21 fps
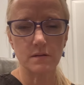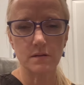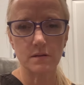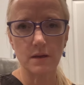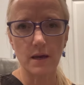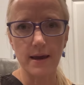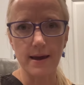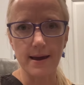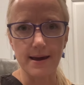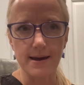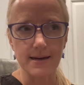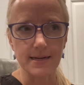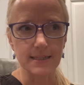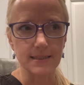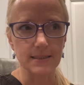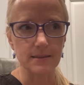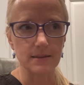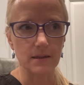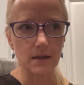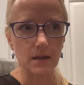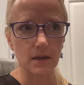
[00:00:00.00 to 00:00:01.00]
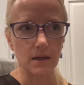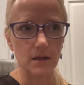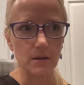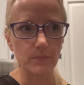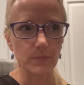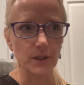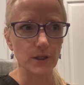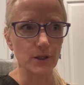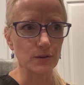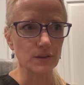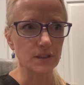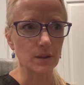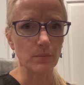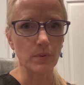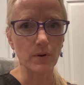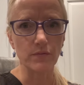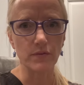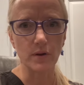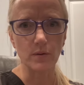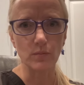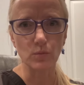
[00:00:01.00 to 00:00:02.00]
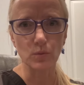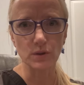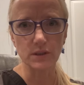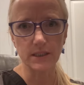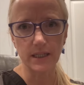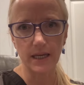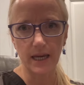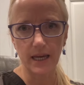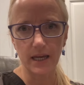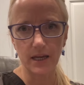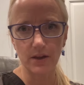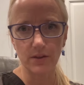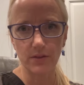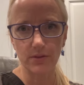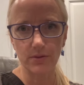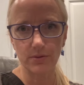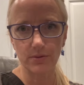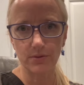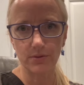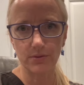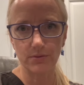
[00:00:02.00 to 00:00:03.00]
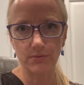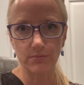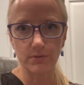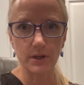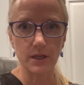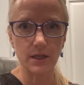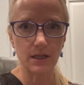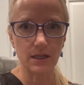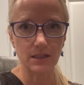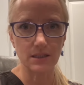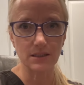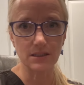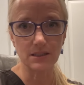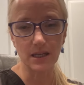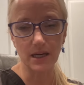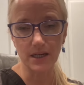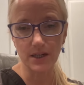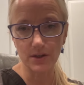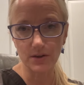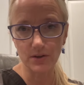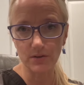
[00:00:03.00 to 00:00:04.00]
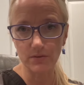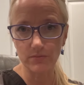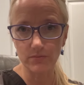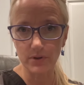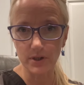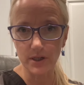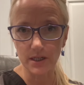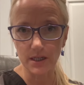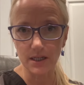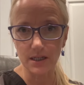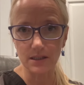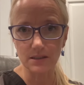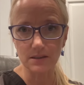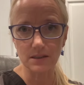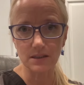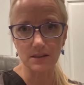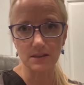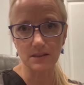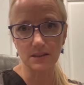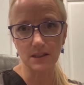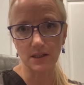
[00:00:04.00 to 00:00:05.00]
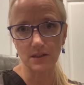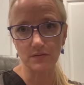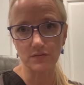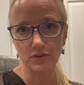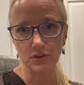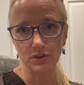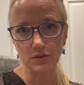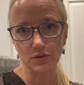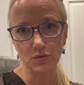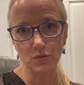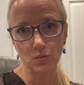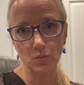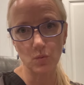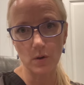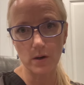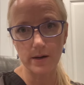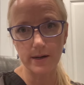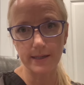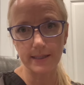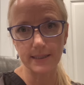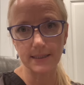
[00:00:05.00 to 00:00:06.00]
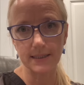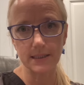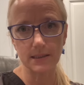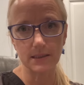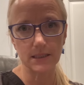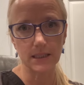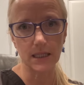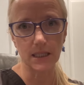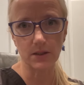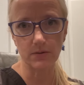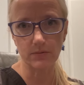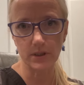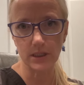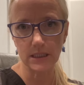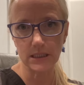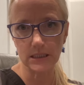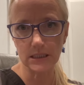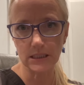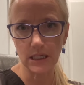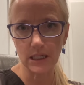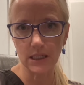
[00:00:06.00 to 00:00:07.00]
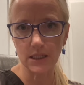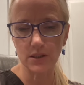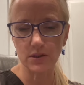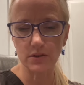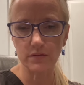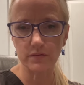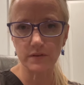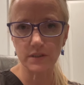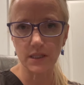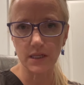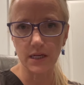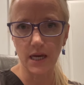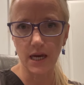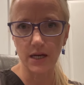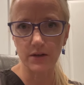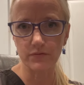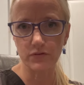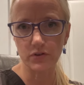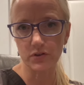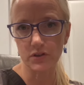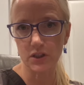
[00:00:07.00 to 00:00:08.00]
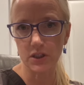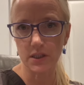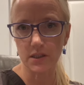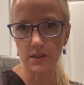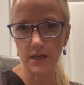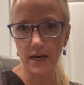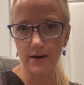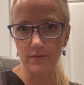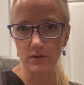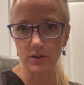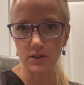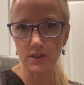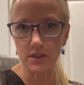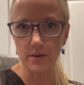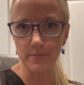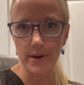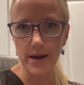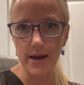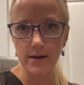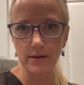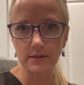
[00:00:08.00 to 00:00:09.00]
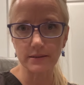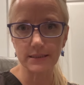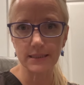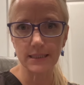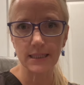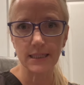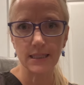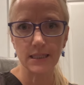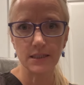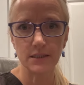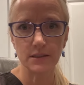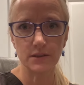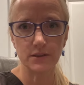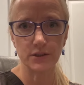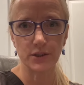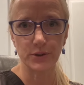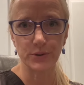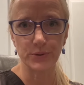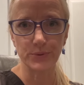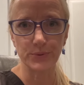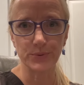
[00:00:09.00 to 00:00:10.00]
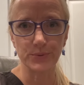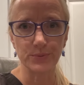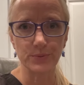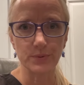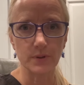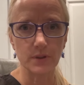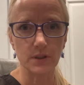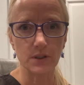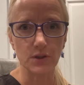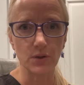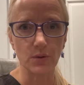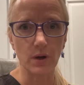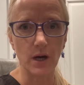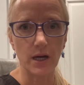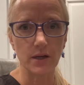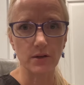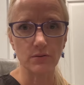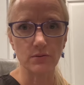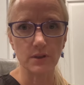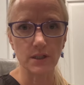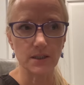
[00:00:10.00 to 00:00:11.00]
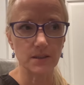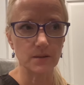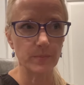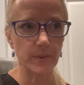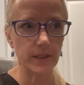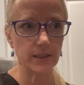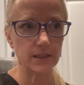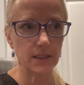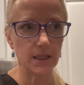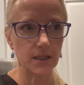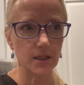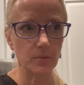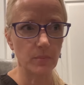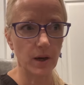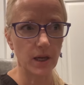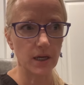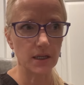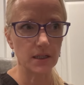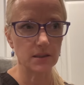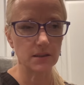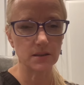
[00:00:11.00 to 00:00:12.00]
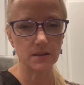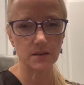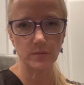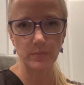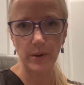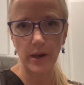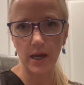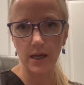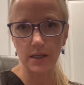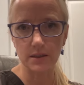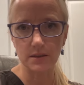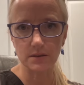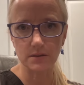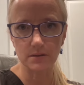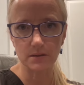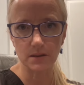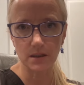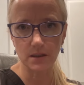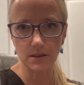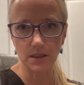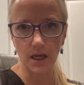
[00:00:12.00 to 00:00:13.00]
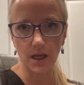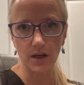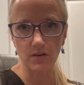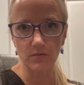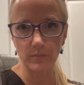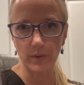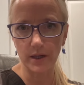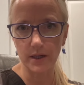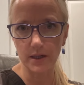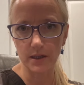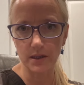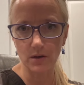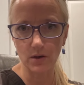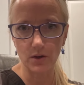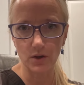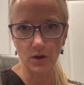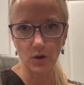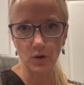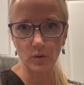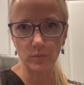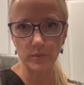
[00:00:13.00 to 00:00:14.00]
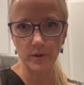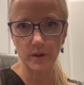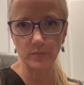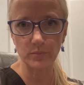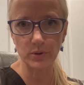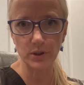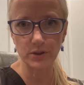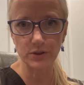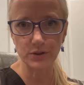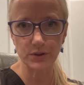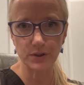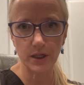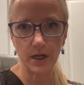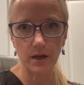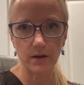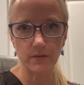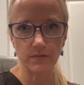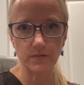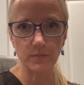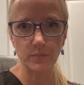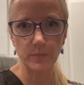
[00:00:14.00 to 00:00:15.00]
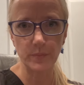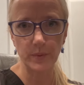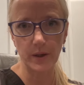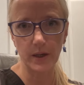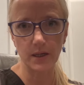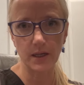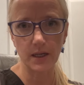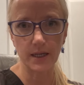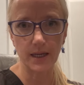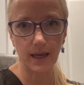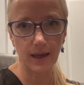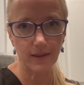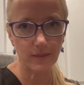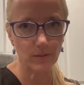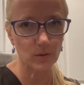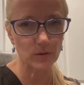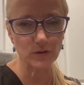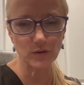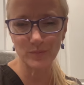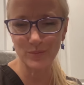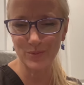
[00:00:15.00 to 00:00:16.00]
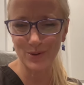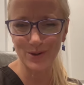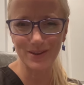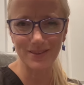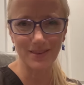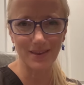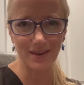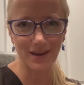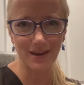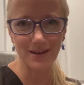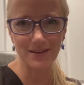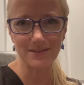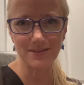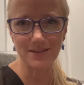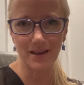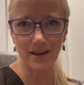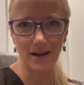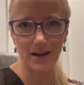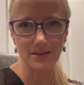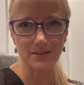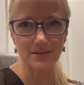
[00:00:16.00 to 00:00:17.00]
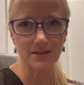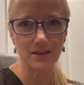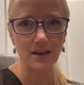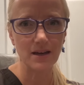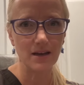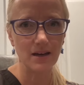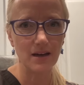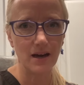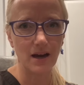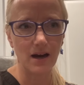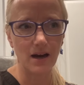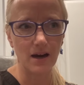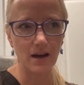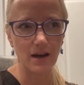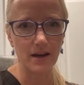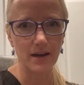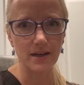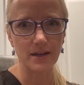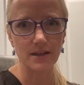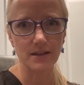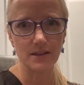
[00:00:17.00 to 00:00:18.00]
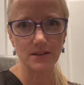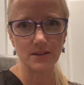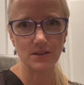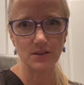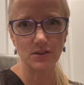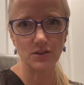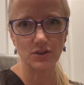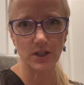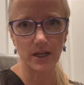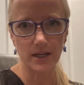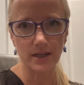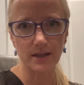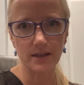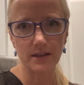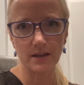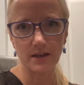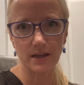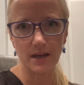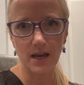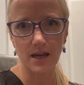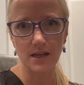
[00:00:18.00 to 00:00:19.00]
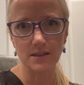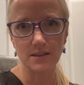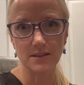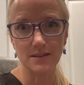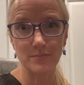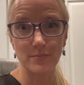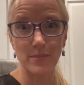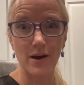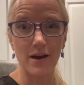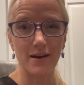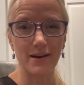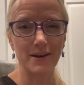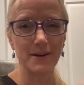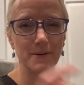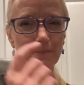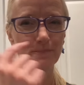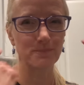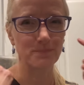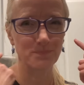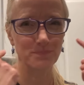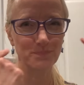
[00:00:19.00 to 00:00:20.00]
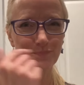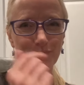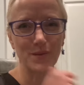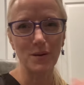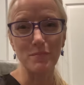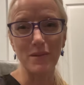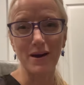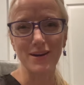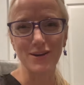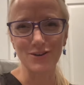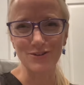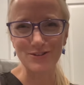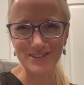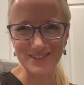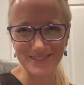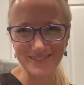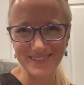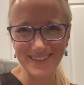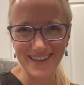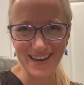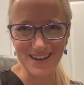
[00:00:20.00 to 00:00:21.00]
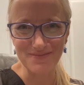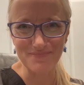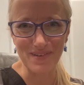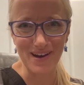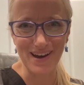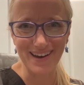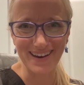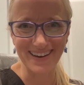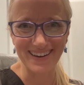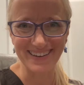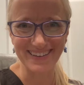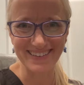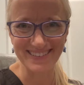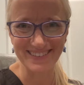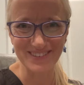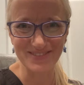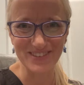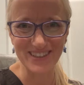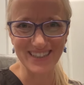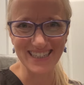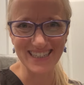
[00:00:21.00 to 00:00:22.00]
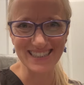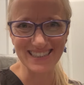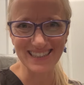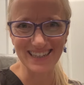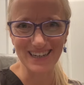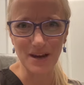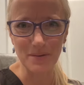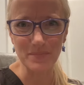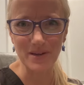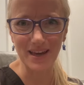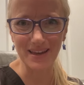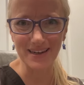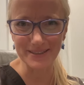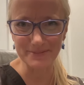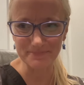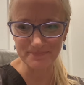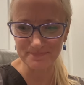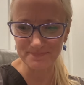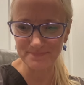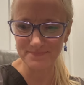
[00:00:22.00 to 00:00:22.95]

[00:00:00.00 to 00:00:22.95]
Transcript: And, some of them will take 3 consecutive readings instead of just one. They'll take 3 consecutives and average them out. So, I don't expect anybody to spend a ton of money on a home blood pressure cuff. But again, the most important thing is that I check it against my ears and the readings that I'm getting.